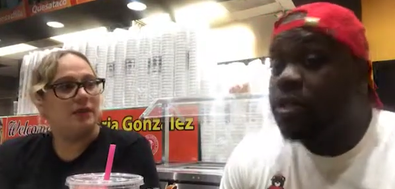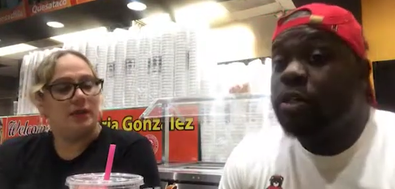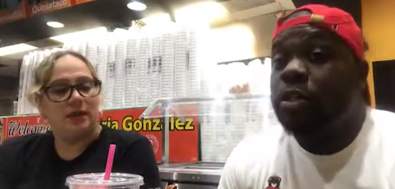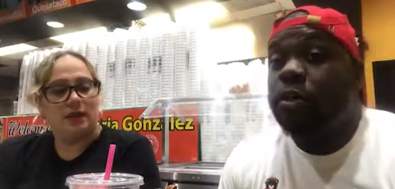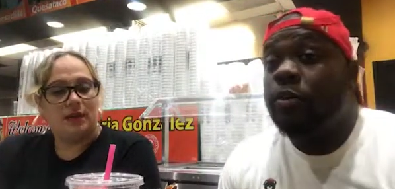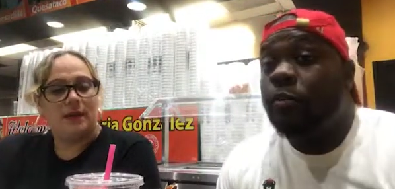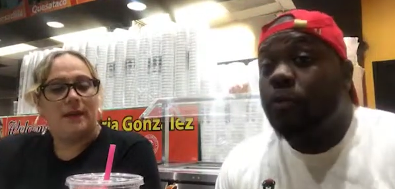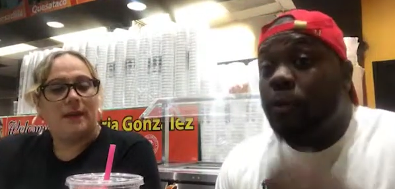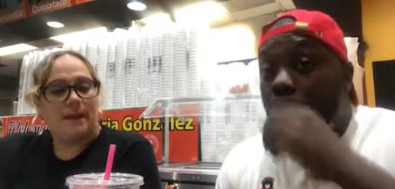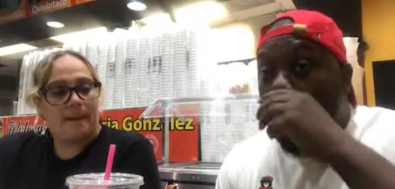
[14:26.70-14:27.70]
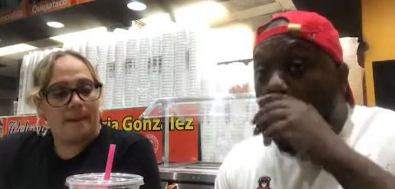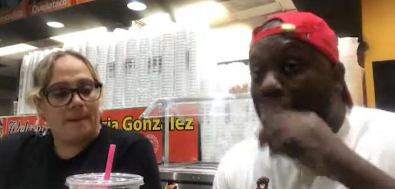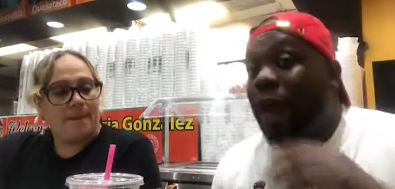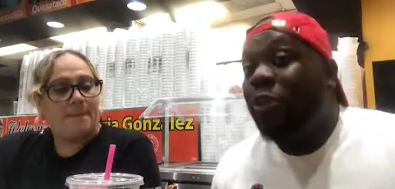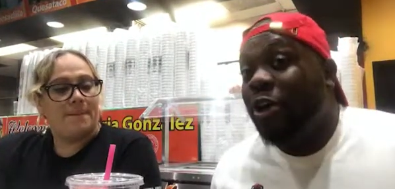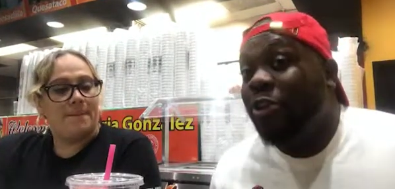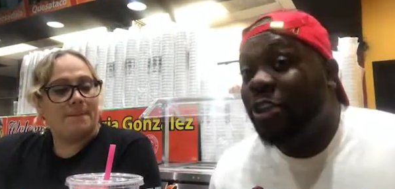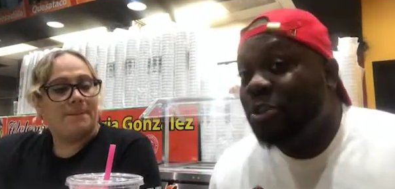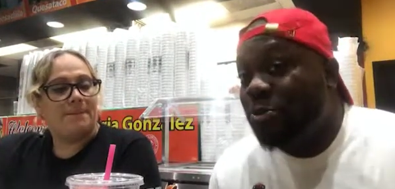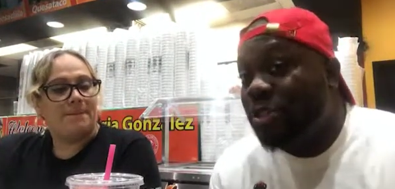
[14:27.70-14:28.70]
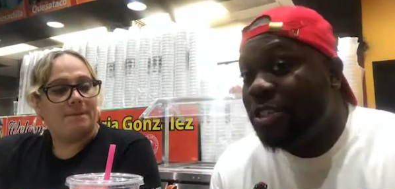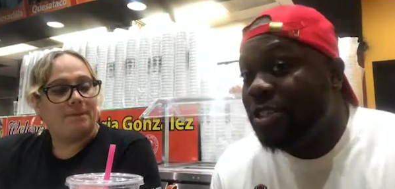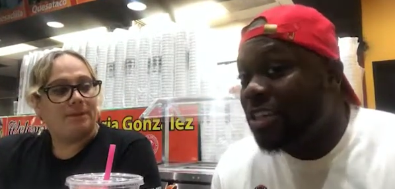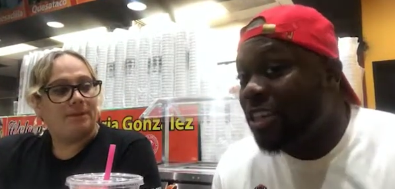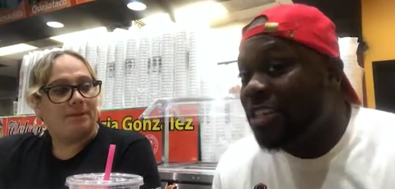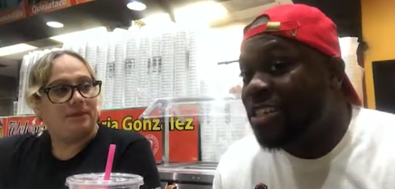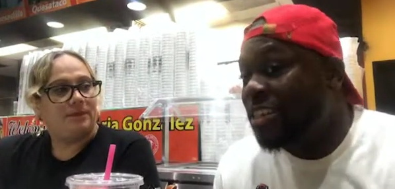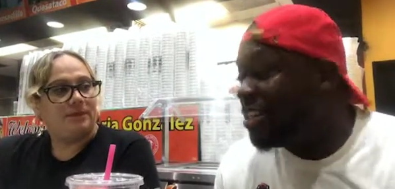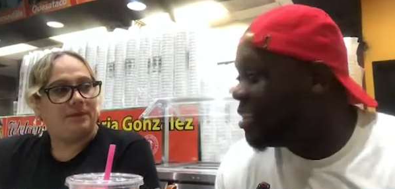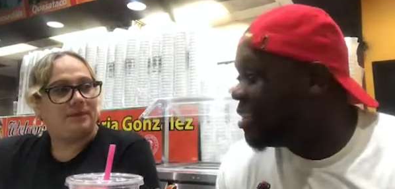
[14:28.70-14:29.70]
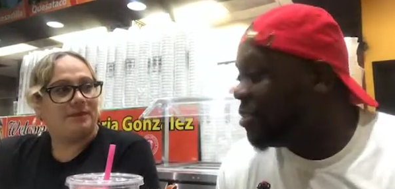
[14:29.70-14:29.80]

Speaker 1: so I thought this was just the